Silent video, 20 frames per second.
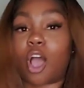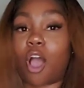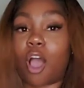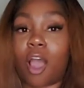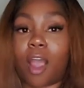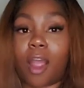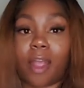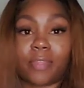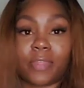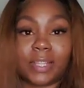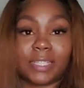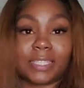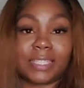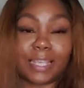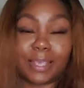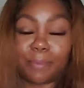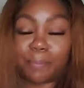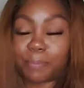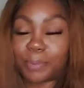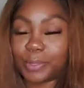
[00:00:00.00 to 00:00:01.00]
are the
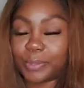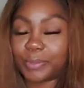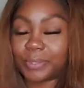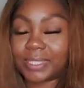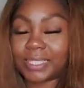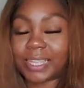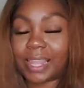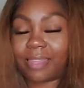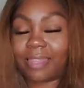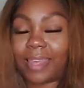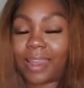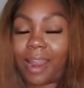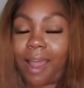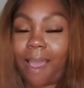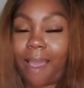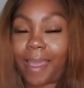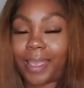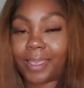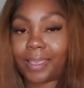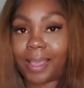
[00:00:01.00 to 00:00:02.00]
10 boots that
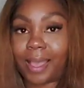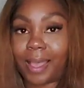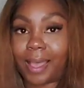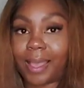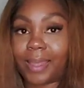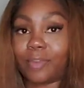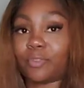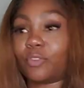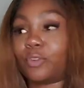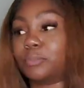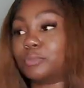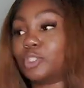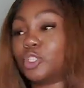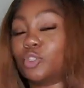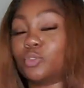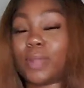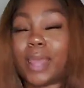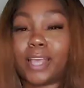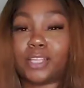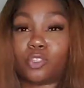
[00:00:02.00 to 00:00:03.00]
I got from
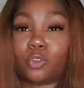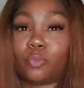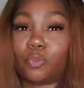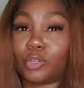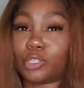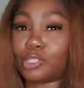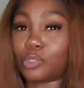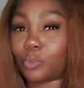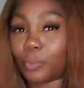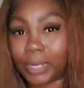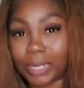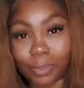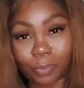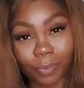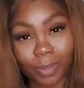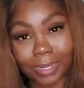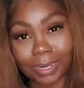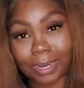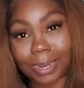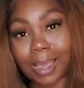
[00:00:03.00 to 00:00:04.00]
Shoe Dazzle for
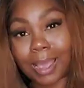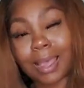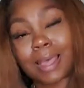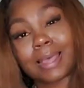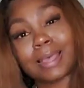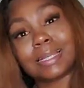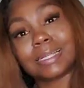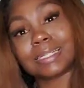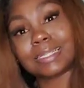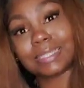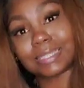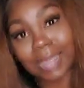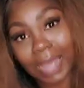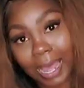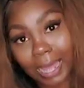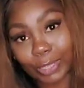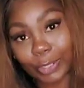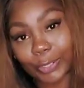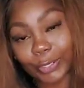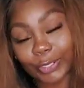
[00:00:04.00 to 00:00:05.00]
$21.
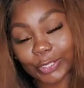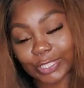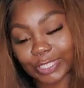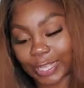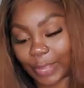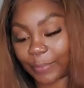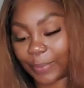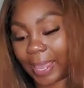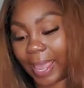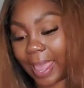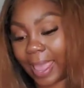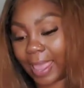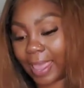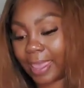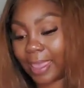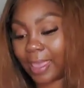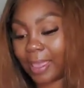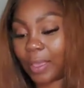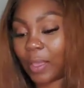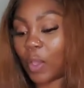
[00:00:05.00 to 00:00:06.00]

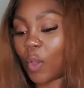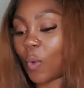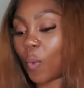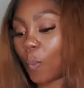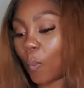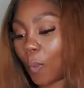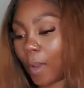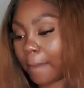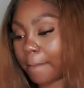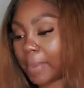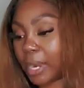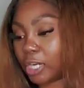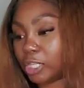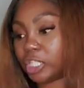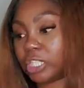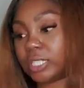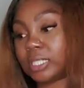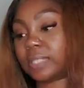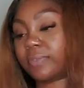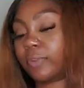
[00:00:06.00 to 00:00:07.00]
Okay. One
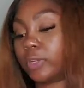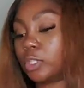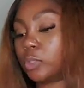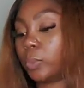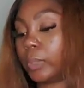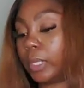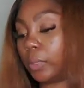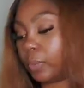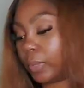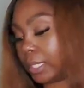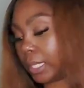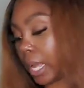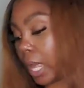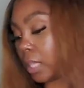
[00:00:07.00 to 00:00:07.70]
purchase for $21.